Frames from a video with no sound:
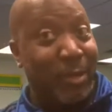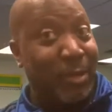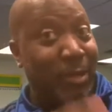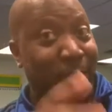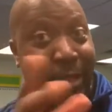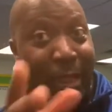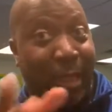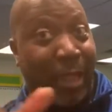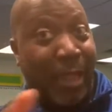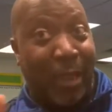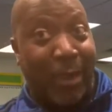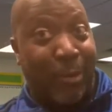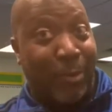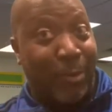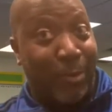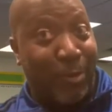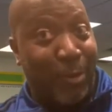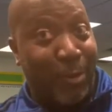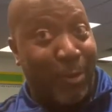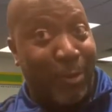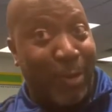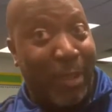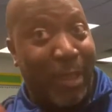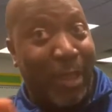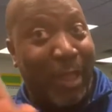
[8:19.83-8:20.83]
I don't
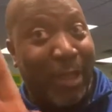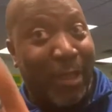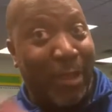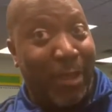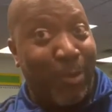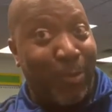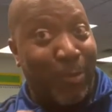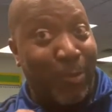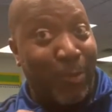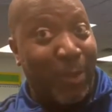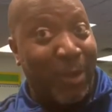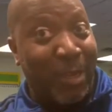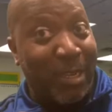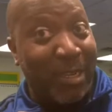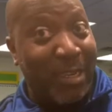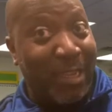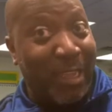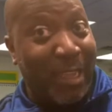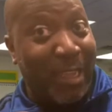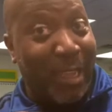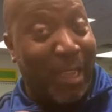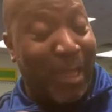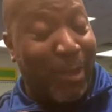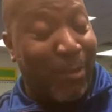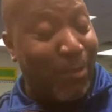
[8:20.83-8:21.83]
know how. One
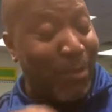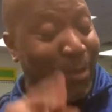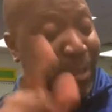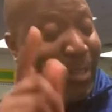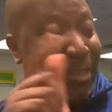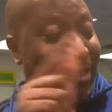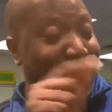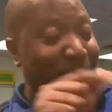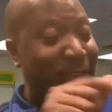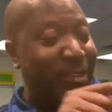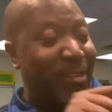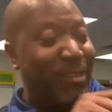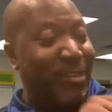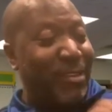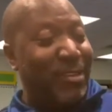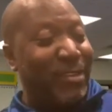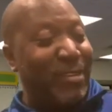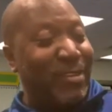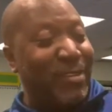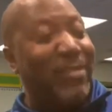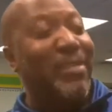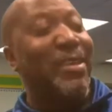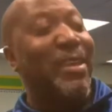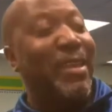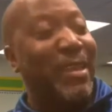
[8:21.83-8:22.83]
day I
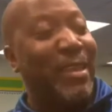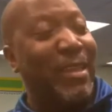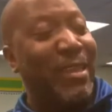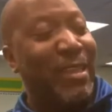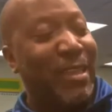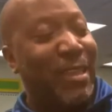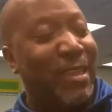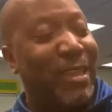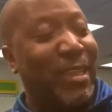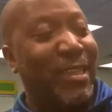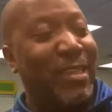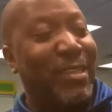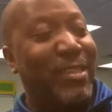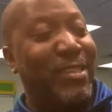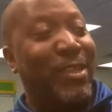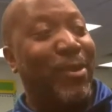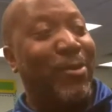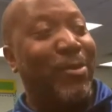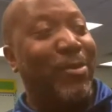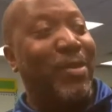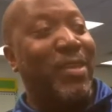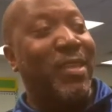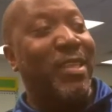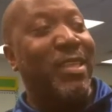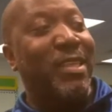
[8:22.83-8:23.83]
will. And so
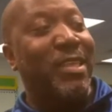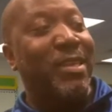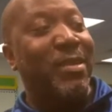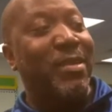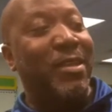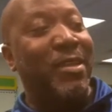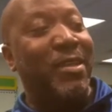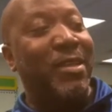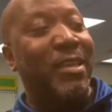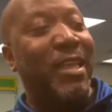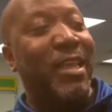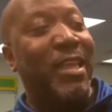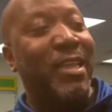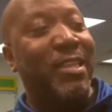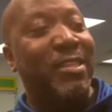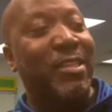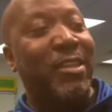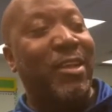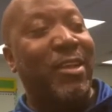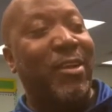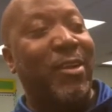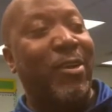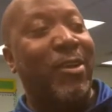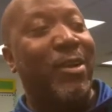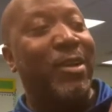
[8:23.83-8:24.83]
then the next
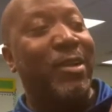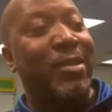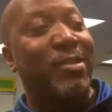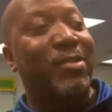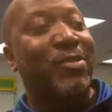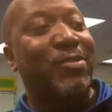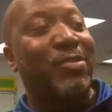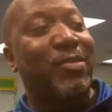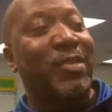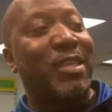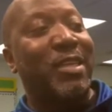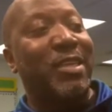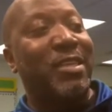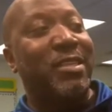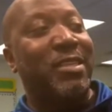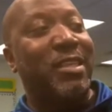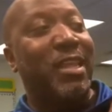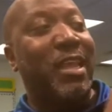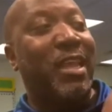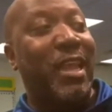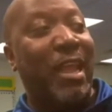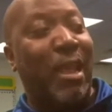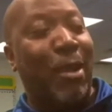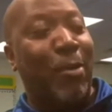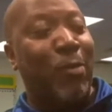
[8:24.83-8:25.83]
are other things
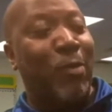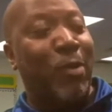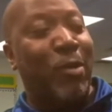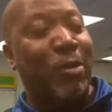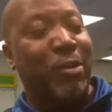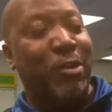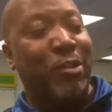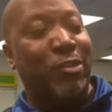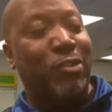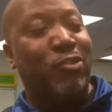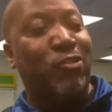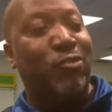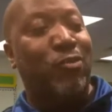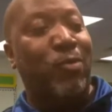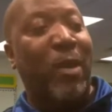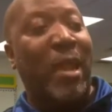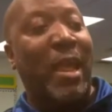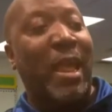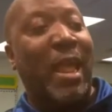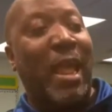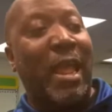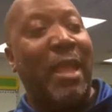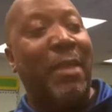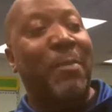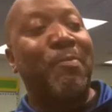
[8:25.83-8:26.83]
that I want to
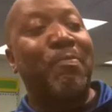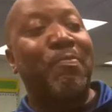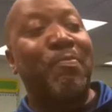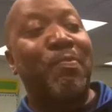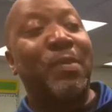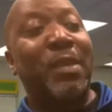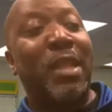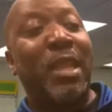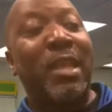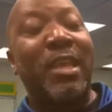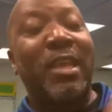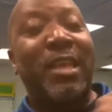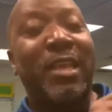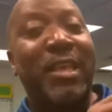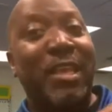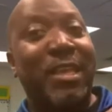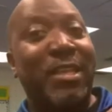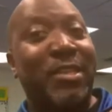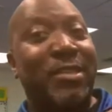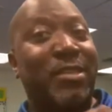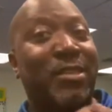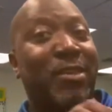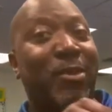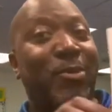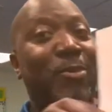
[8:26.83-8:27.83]
try. And
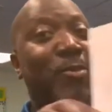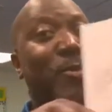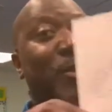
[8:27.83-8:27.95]
so